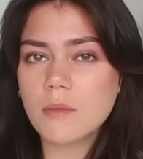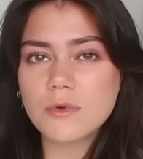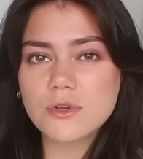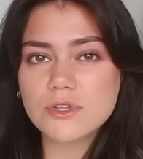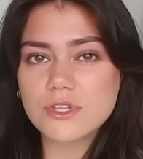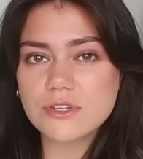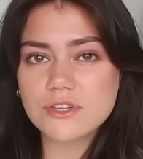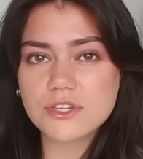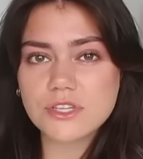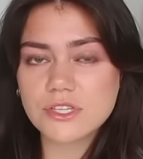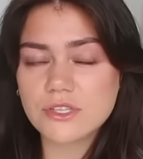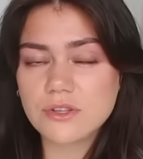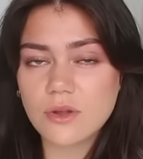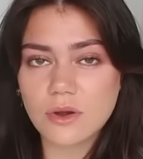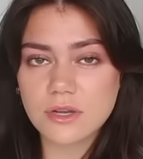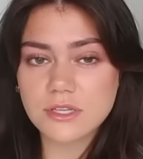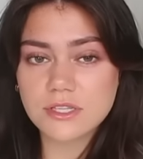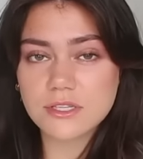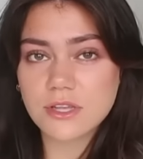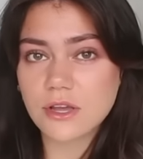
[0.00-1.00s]
I'm also just
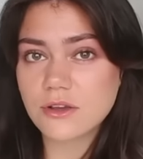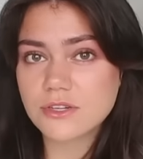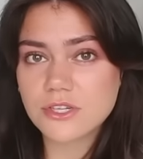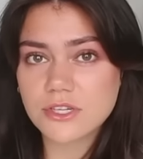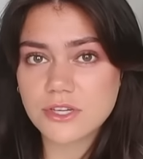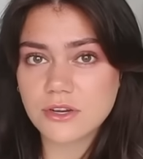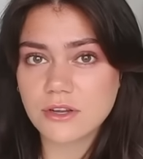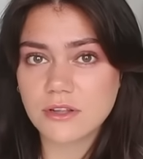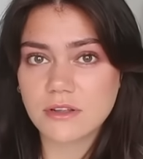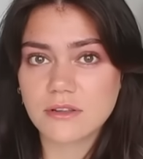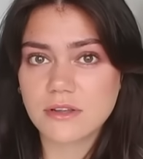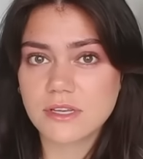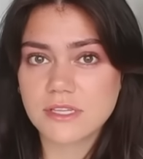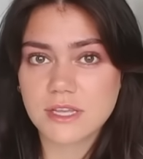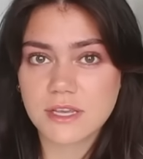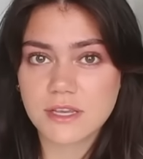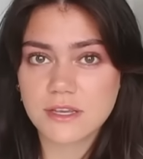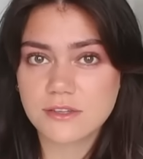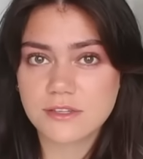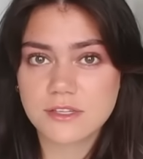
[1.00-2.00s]
not as social as
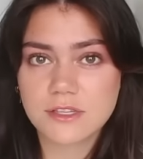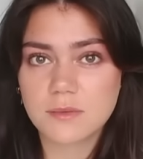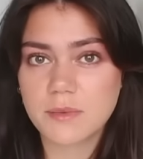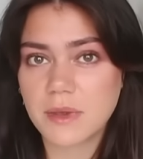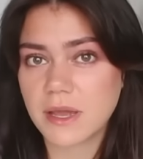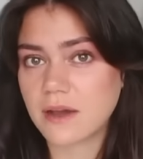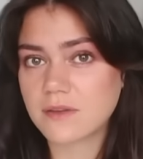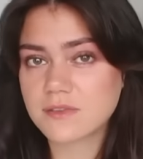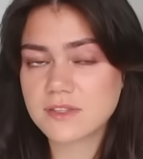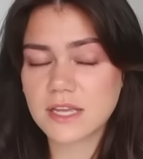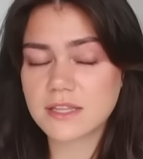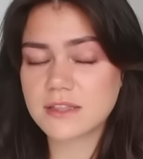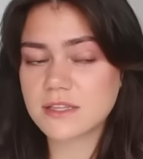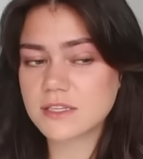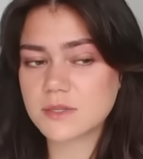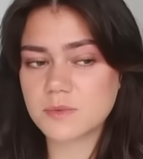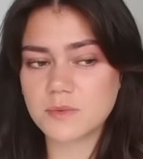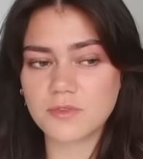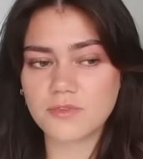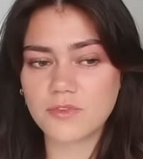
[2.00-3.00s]
I used to be. I've said
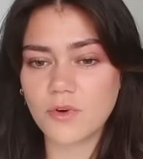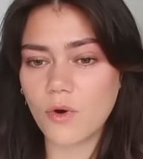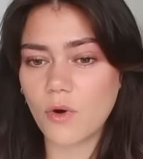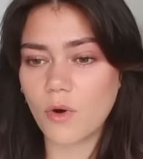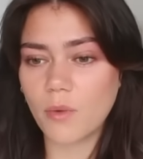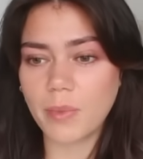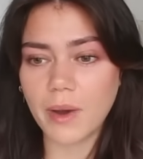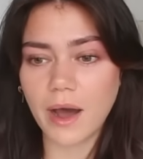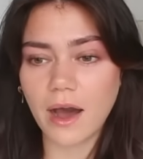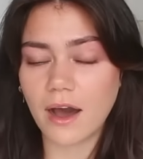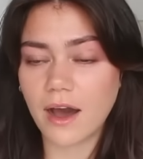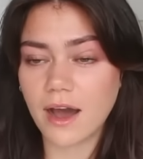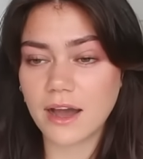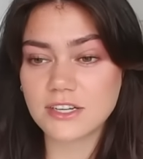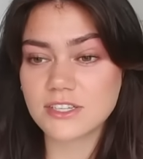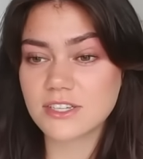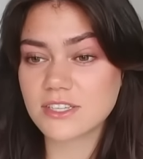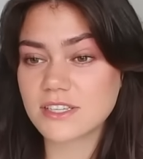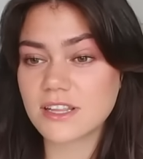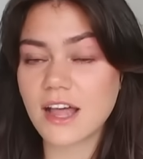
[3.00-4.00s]
this before, but
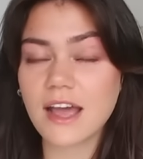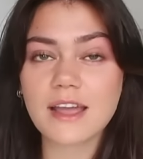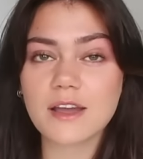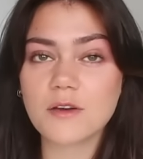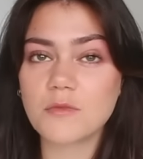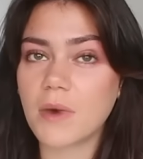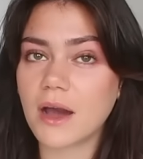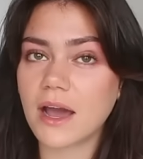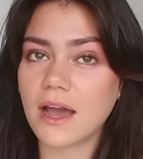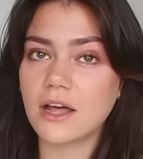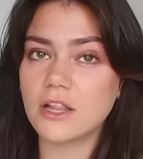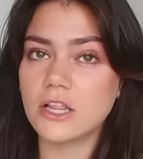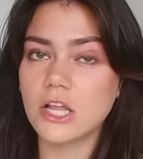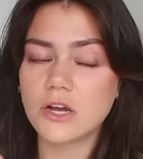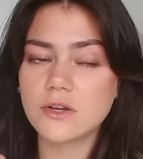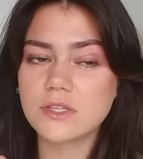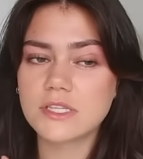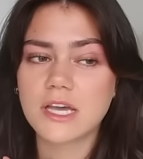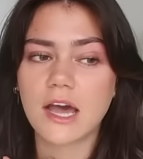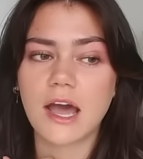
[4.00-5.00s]
I just like my
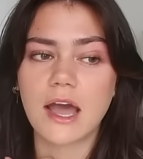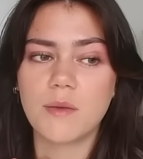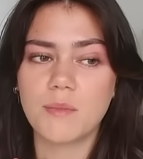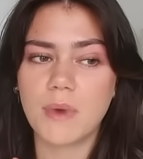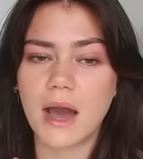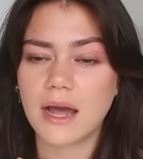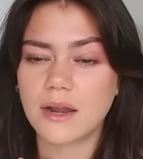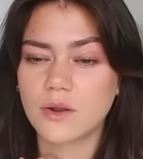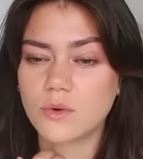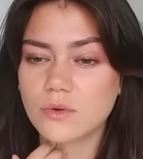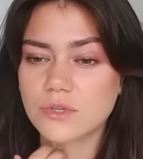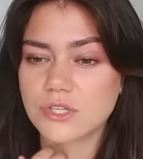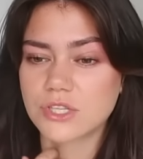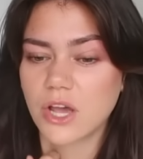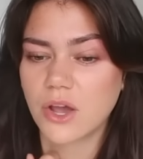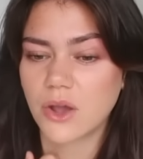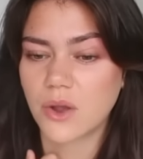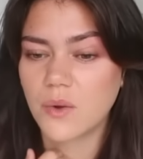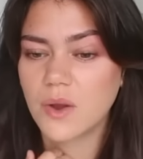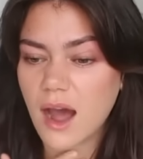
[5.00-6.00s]
alone time, and
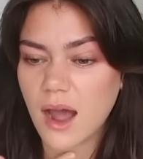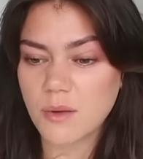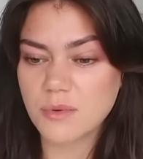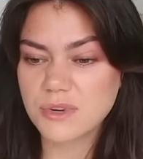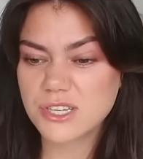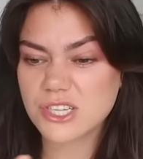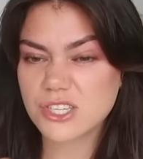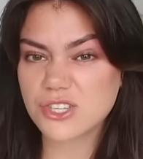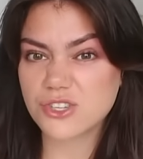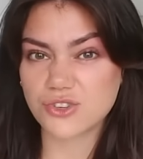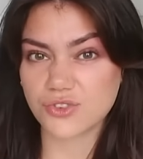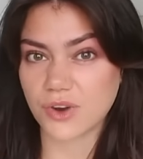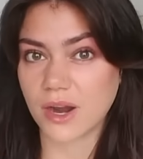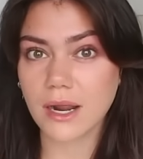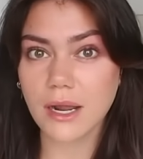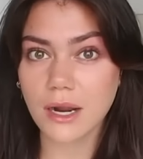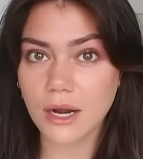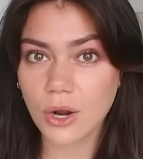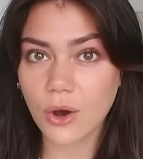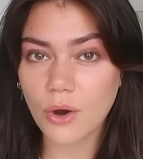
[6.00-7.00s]
also I would just
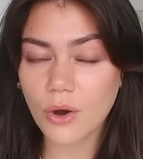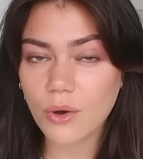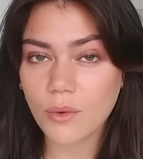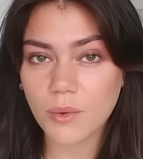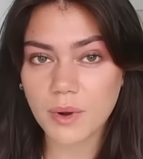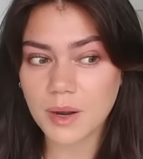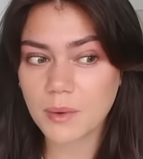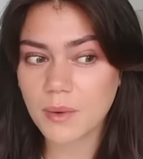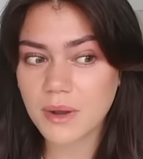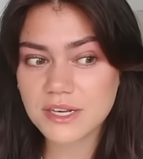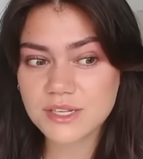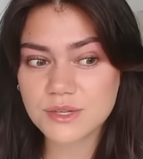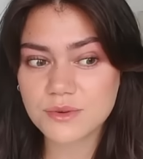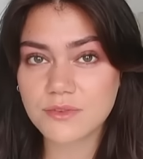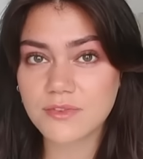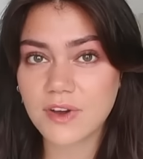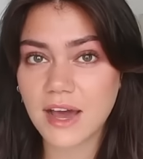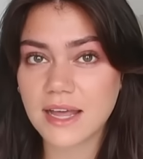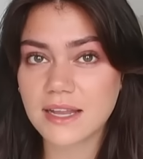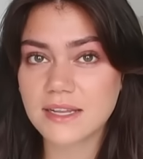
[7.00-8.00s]
drink a lot when I went to
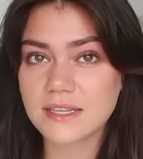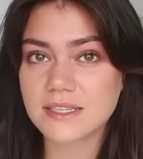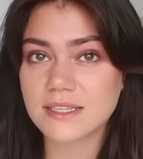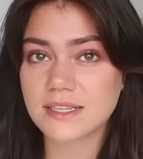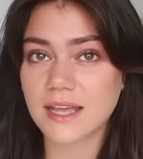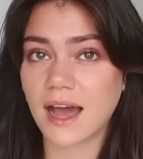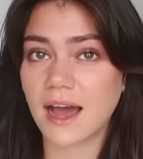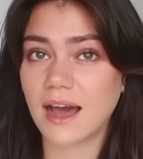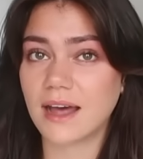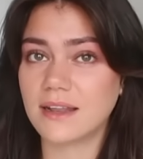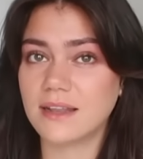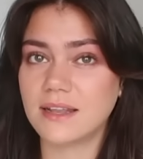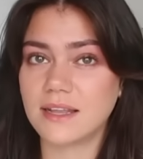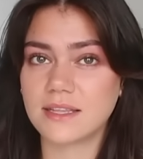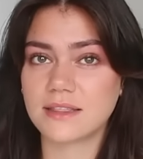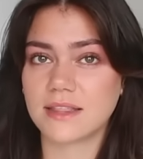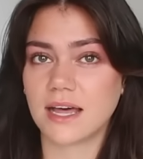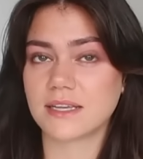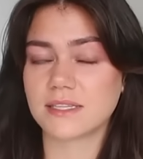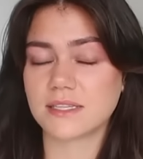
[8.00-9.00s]
events,
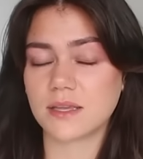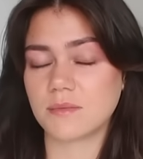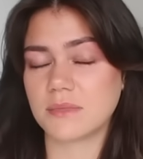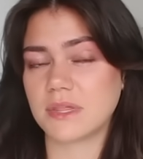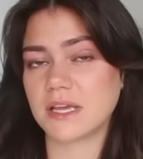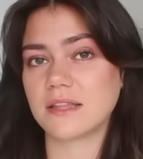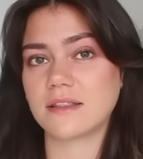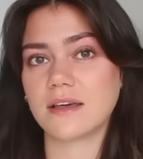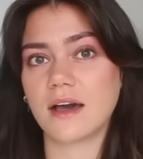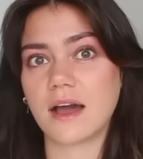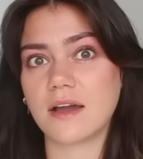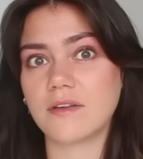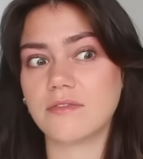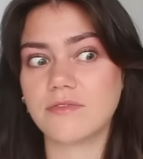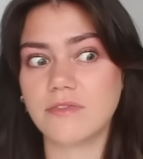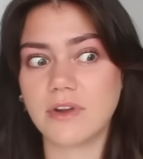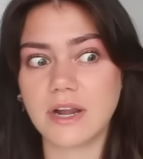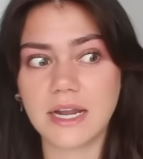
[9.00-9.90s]
and that's something that I've